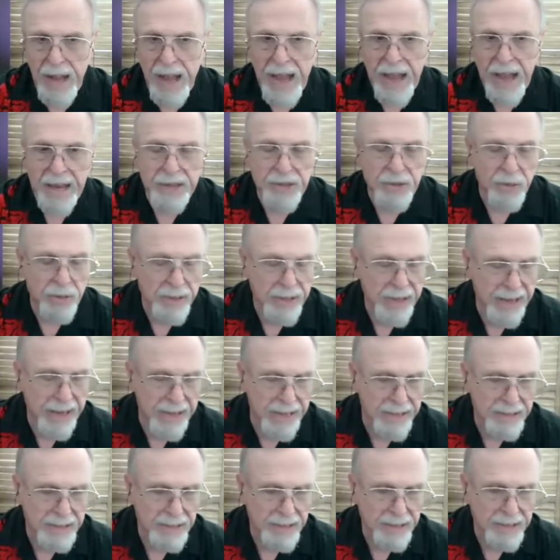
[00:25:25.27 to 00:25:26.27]
And you
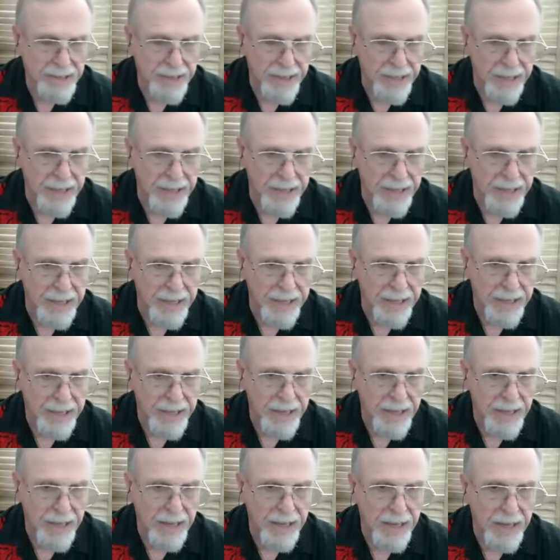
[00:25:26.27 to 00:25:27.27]
can't say
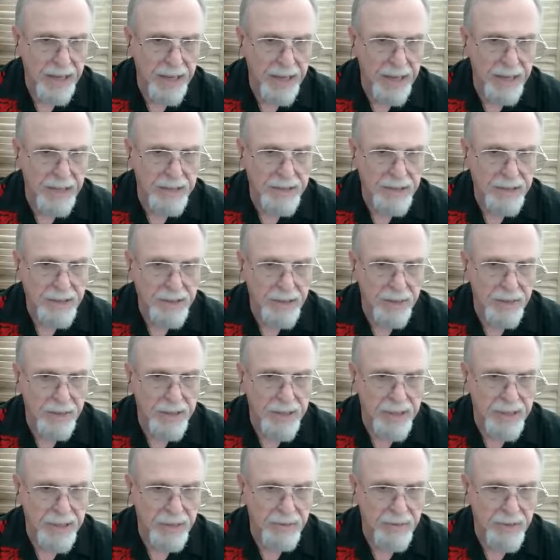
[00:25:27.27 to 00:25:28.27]
uh, to an
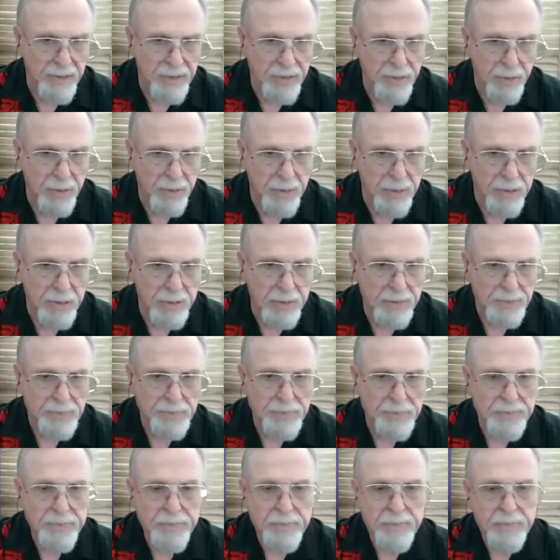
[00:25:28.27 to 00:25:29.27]
individual,
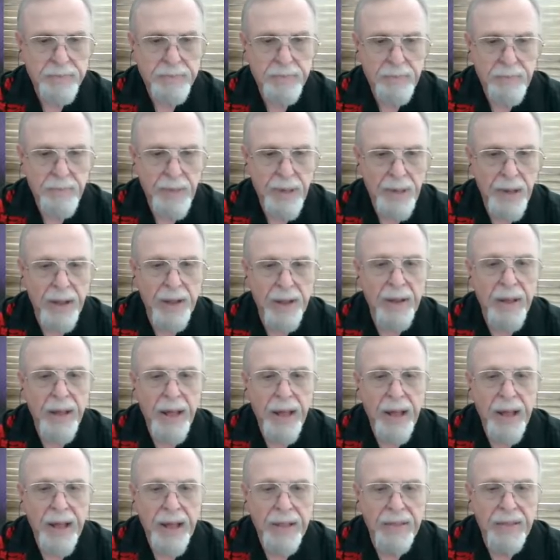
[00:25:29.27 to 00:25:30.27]

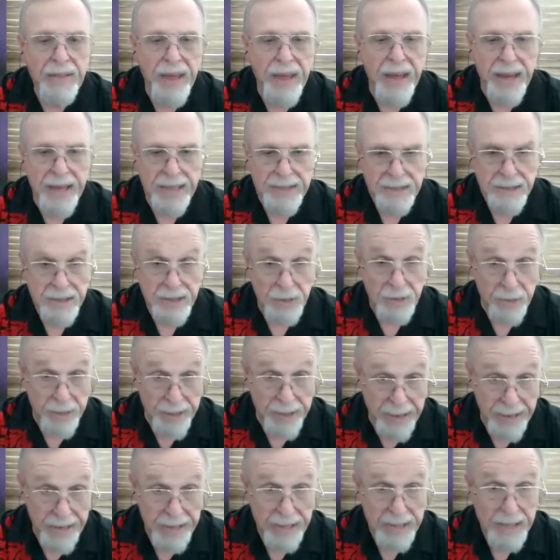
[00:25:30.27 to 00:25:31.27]
that you
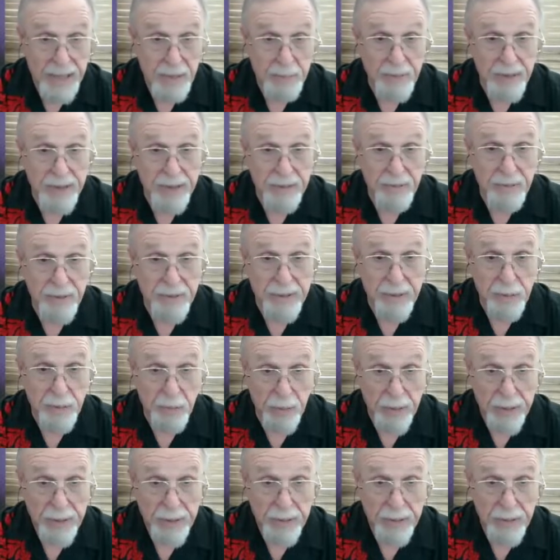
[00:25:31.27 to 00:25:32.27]
can't come in with
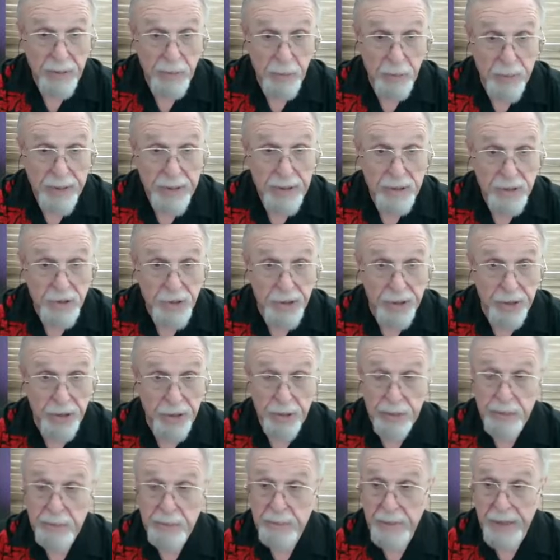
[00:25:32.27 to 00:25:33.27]
a
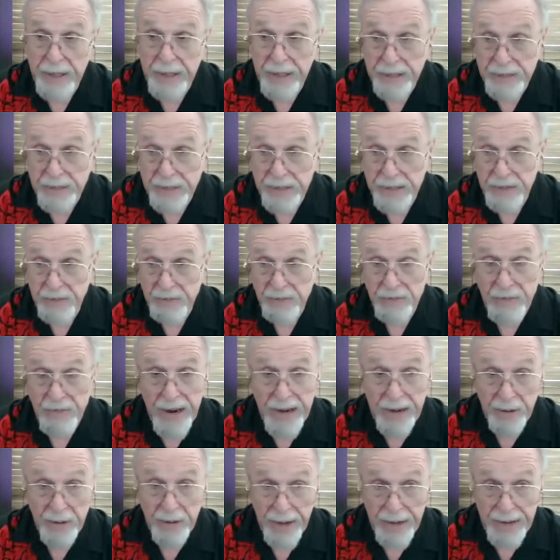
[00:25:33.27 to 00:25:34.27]
wheelchair because it's a
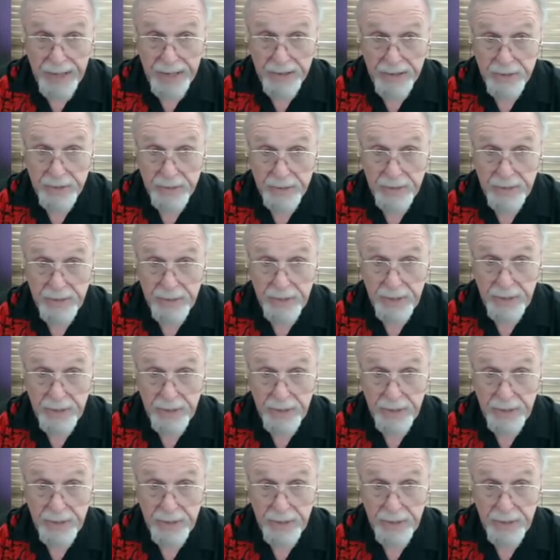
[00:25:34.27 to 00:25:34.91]
fire hazard.